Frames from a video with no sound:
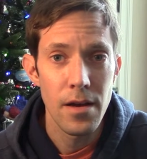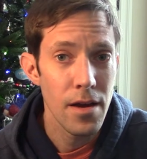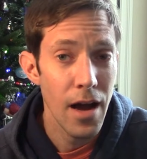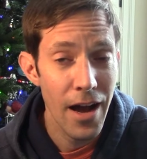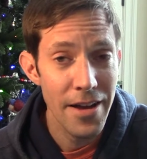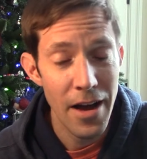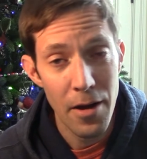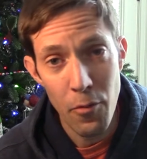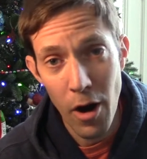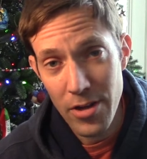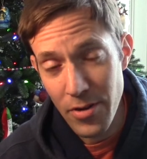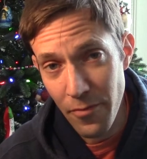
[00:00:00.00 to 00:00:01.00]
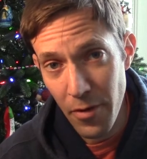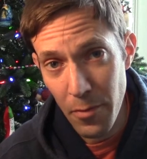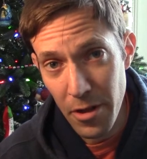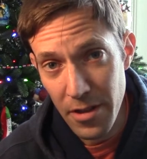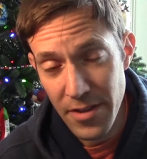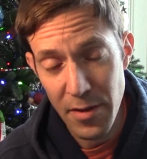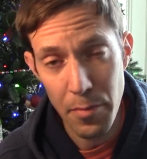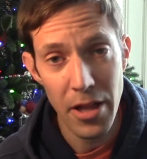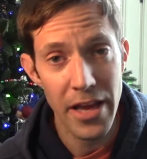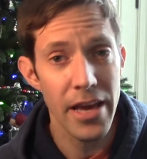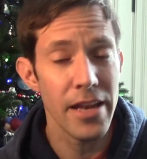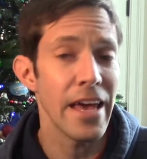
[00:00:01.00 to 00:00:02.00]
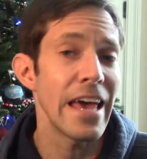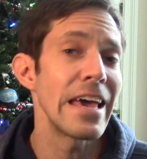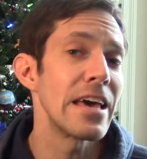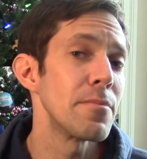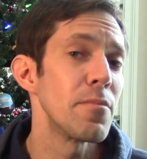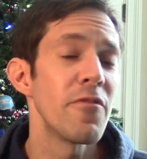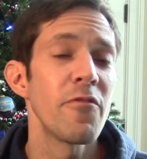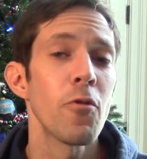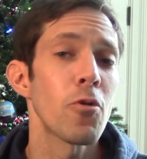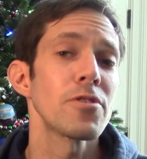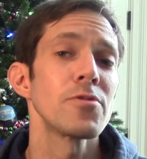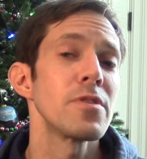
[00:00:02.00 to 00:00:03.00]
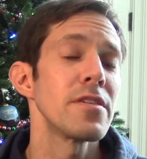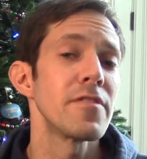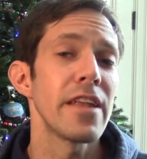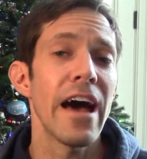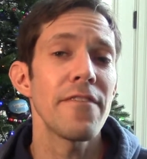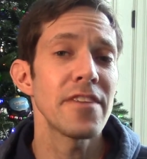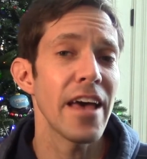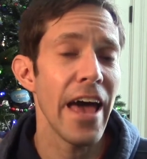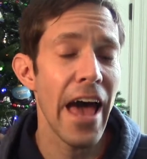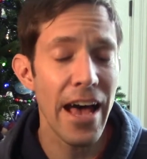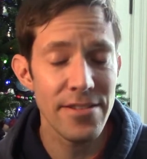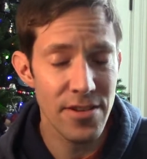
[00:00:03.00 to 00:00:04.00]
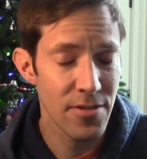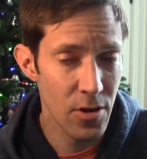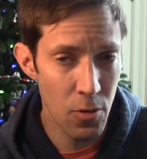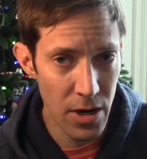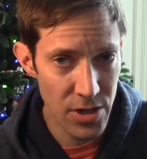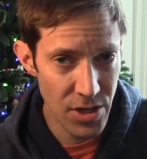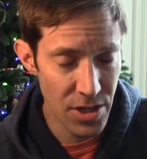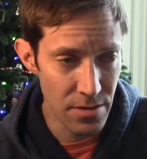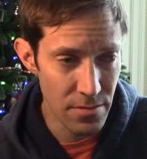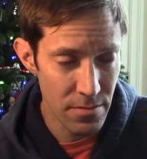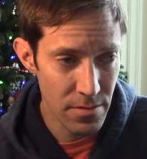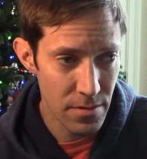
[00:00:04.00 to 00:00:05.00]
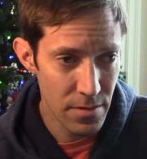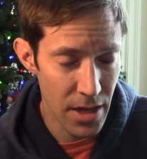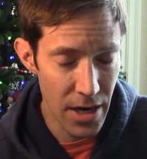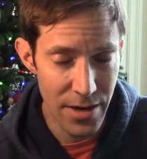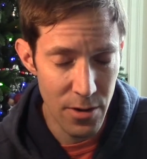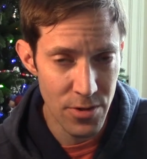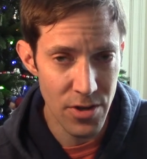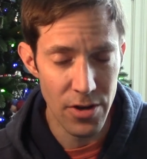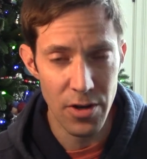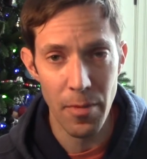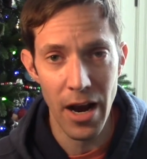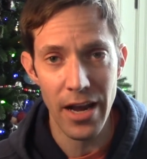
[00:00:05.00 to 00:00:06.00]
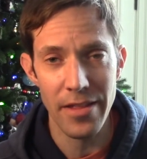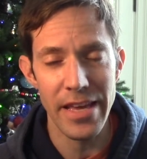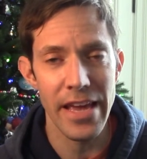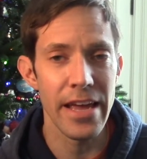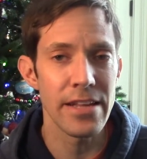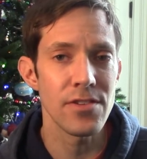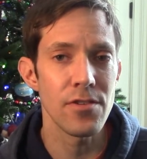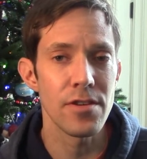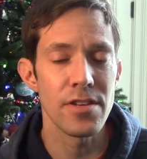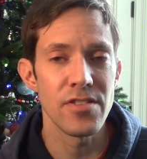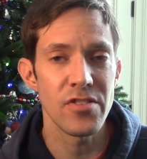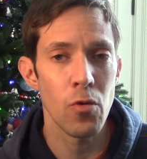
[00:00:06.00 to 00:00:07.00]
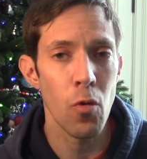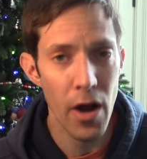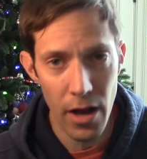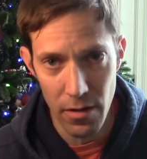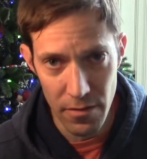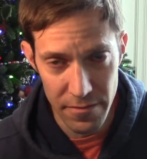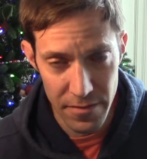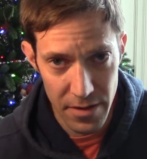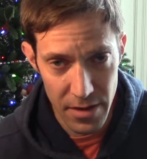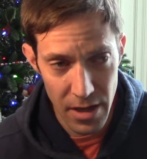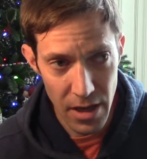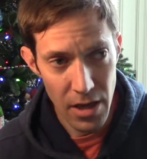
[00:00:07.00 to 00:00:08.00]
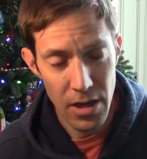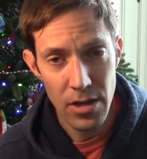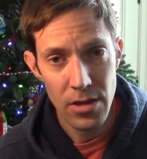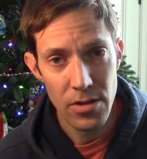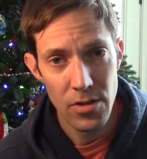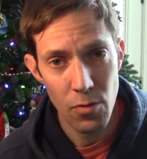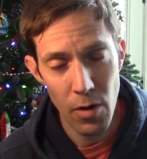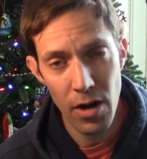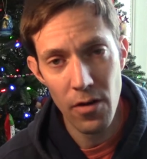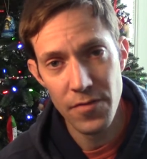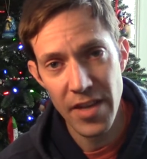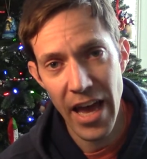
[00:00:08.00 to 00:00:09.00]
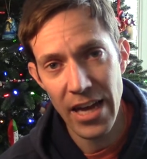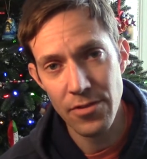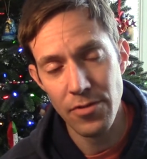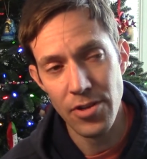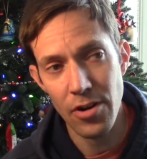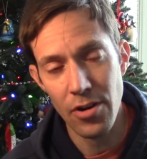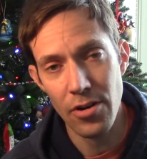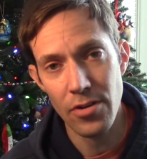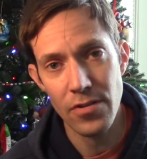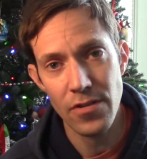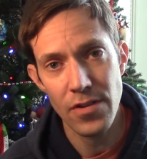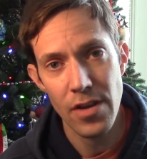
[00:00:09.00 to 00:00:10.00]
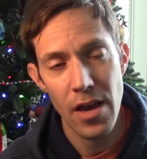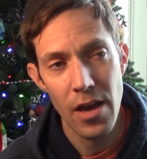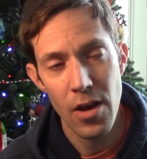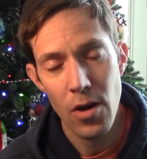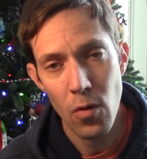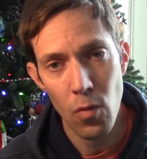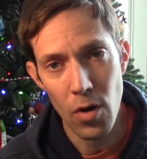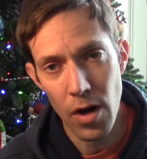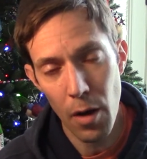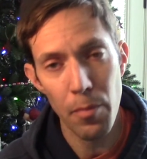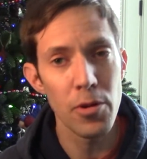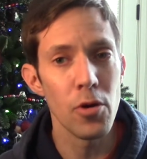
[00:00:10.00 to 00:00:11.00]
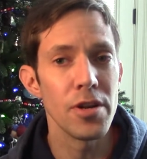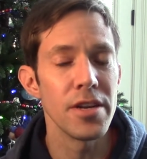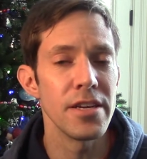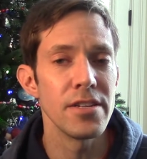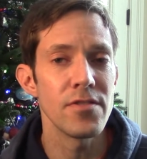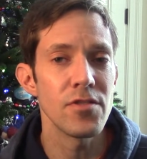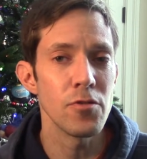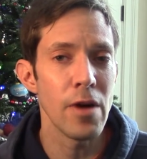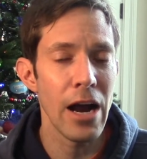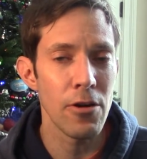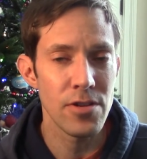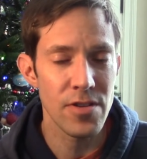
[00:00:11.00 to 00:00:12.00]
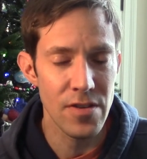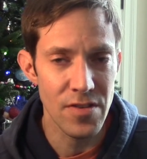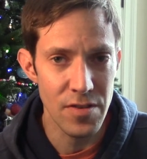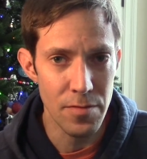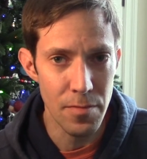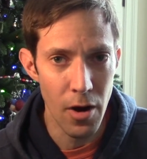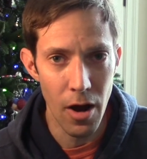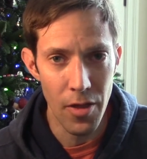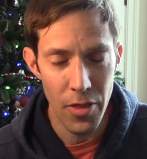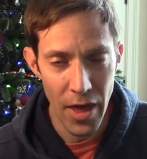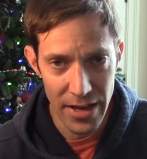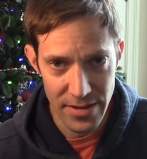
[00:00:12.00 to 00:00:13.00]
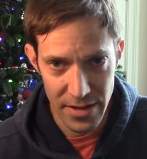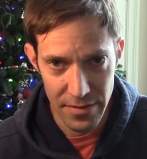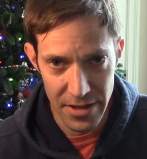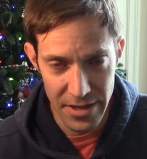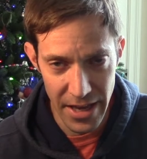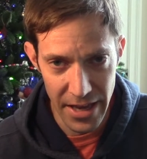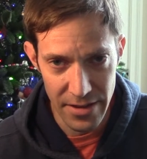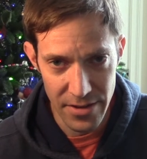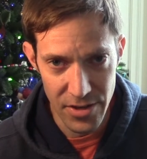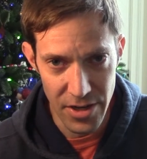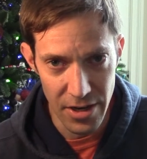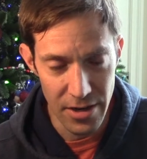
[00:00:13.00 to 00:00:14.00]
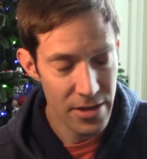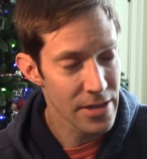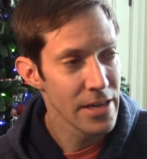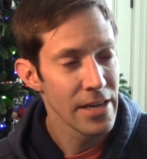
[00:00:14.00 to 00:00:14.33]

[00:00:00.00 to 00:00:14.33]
Hi, I'm Roger from Holistiplan, and before you even have to ask the question that I know is on your mind, the answer is 12. 12 tax returns were uploaded into our system on Thanksgiving Day this year.